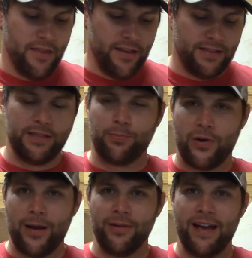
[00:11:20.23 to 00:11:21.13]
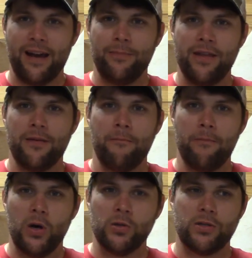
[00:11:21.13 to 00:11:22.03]
this has probably got to be the
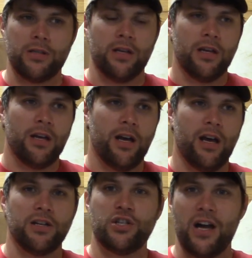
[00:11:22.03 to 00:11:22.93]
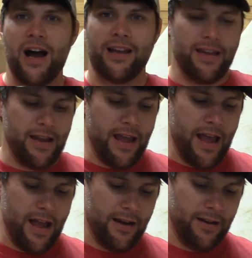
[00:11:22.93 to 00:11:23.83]
most uh, shocking
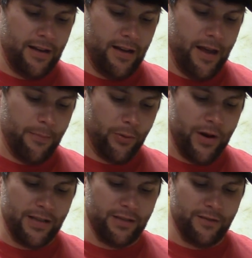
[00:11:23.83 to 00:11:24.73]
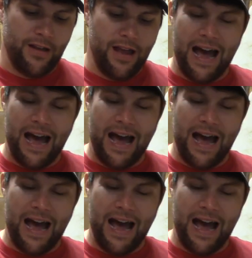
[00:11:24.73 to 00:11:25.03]
and uh, impressive.